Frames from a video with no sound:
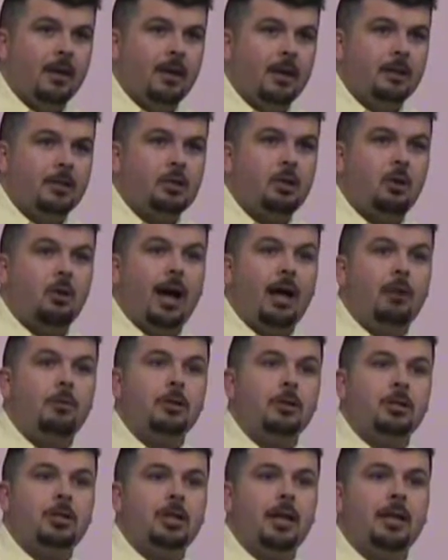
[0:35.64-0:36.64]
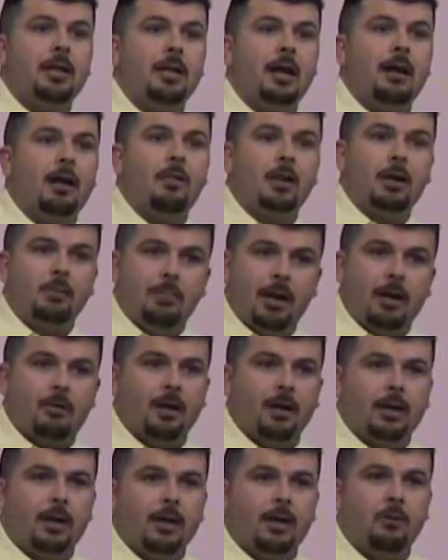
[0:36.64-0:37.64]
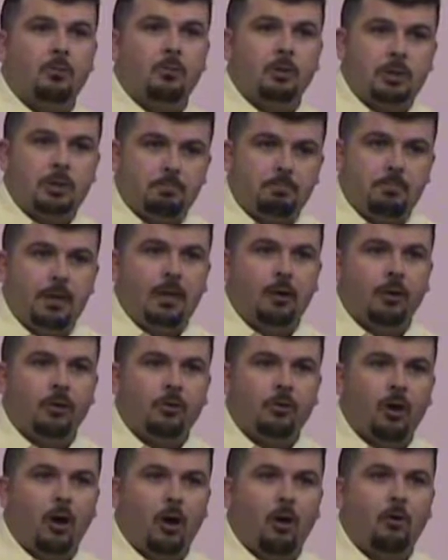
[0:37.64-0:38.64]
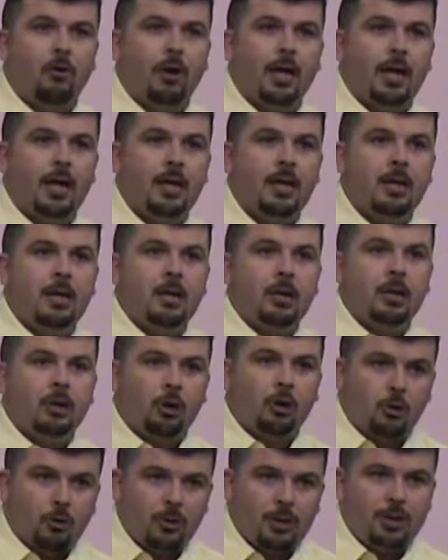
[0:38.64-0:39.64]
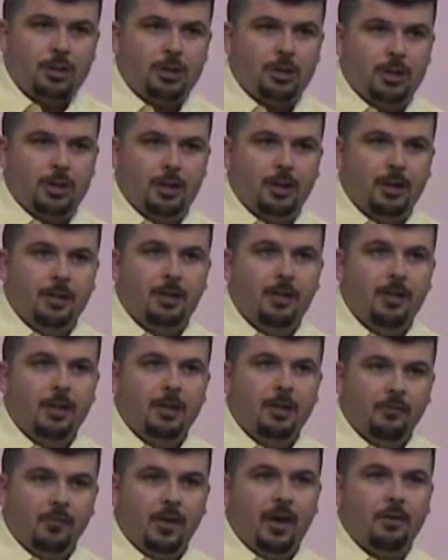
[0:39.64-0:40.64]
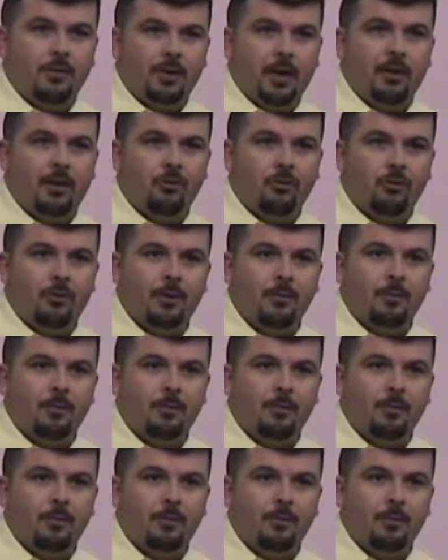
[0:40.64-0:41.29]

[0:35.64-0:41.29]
And so I would say tonight that America was built on a Christian foundation.